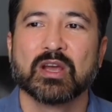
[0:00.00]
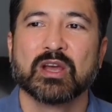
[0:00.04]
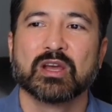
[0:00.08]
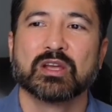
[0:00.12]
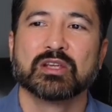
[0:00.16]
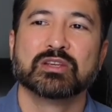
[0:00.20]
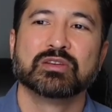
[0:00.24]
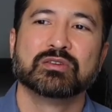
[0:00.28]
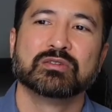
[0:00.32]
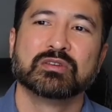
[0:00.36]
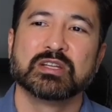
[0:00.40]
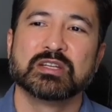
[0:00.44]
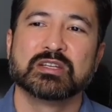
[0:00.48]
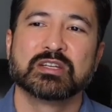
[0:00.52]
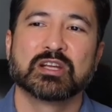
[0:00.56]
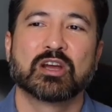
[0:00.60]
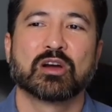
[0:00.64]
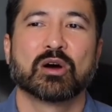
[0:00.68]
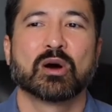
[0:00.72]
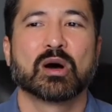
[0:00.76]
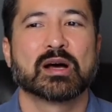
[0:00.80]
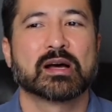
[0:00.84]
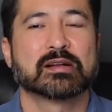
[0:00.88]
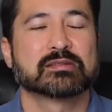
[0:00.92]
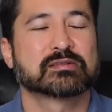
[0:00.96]
You need to go
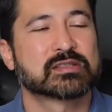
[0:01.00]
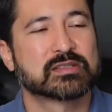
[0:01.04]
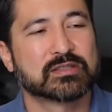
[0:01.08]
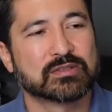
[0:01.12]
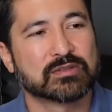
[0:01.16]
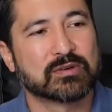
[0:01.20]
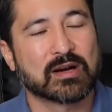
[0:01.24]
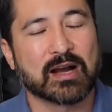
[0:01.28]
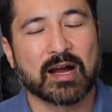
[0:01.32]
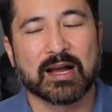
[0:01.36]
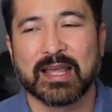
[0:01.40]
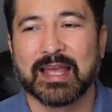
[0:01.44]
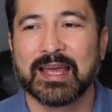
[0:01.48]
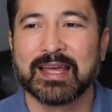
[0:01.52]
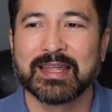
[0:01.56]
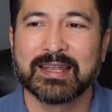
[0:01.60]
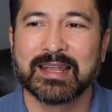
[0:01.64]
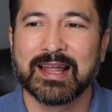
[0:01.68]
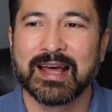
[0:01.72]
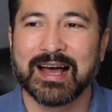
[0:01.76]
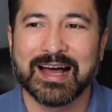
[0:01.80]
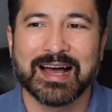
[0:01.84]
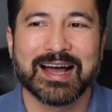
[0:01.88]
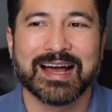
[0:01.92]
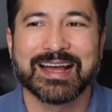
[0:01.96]
out to
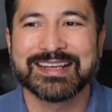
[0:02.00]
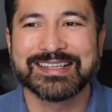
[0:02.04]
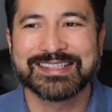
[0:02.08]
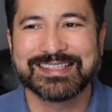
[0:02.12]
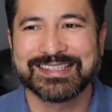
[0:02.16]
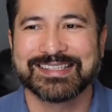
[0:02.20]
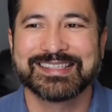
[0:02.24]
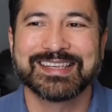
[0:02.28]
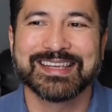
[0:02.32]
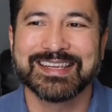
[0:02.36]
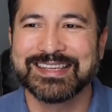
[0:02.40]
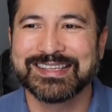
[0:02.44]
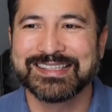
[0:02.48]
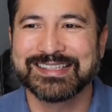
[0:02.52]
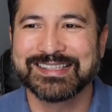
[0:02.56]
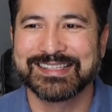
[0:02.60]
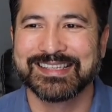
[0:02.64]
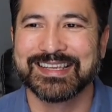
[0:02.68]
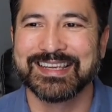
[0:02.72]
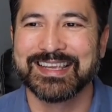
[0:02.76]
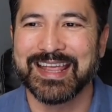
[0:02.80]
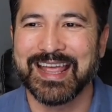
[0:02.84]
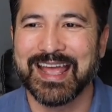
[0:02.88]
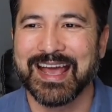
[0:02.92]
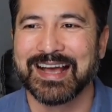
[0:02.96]

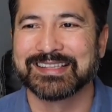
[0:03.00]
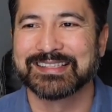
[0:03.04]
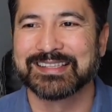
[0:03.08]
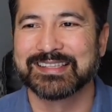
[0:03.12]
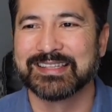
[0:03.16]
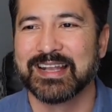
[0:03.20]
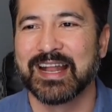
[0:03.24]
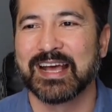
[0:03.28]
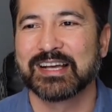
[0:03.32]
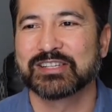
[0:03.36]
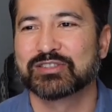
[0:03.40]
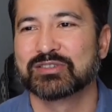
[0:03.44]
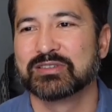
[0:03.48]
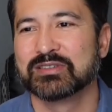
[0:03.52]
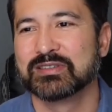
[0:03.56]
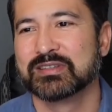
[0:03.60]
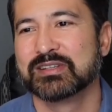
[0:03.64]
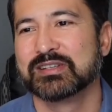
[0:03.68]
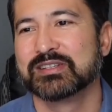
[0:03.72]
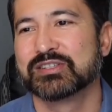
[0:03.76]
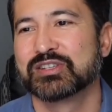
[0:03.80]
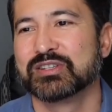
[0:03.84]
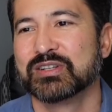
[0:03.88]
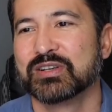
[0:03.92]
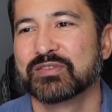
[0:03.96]
NICCS, the National
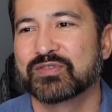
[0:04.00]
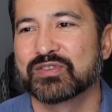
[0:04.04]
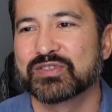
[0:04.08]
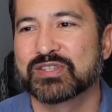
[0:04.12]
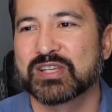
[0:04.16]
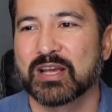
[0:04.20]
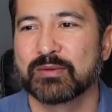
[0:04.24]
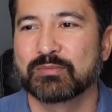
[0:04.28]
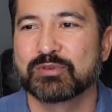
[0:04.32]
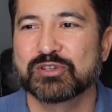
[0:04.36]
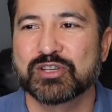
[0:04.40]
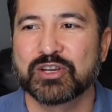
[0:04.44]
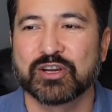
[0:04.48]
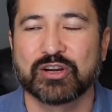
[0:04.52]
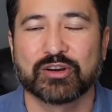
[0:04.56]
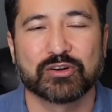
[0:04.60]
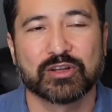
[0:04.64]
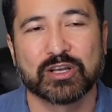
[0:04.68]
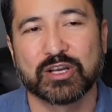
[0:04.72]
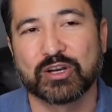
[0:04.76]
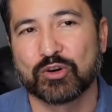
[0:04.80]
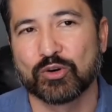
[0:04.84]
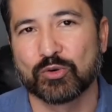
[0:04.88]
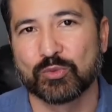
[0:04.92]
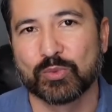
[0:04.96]
Initiative for Cybersecurity
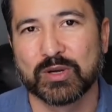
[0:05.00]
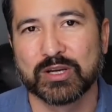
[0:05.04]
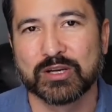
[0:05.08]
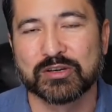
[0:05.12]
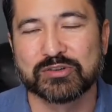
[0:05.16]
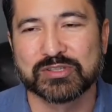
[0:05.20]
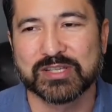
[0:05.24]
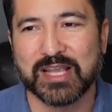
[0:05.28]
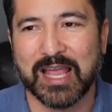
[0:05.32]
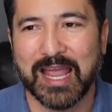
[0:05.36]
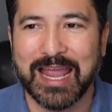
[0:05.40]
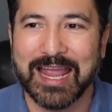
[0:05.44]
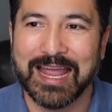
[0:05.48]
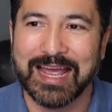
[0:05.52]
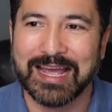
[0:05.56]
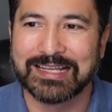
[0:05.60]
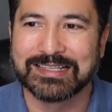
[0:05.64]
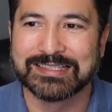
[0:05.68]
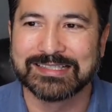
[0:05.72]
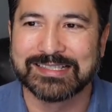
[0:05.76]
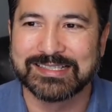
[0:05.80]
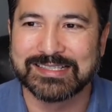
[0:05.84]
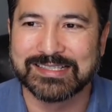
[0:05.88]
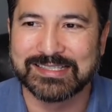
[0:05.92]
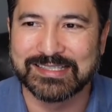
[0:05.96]
Careers and
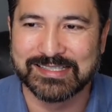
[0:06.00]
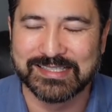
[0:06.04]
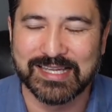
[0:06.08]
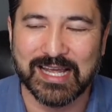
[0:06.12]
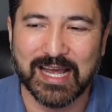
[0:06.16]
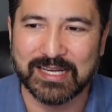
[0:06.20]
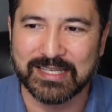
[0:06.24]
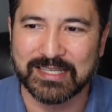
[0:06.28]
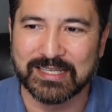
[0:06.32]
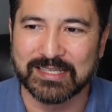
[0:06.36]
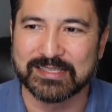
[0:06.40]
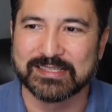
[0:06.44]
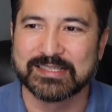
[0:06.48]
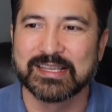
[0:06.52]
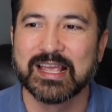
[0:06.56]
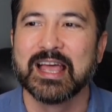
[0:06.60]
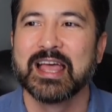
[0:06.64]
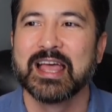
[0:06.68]
Studies.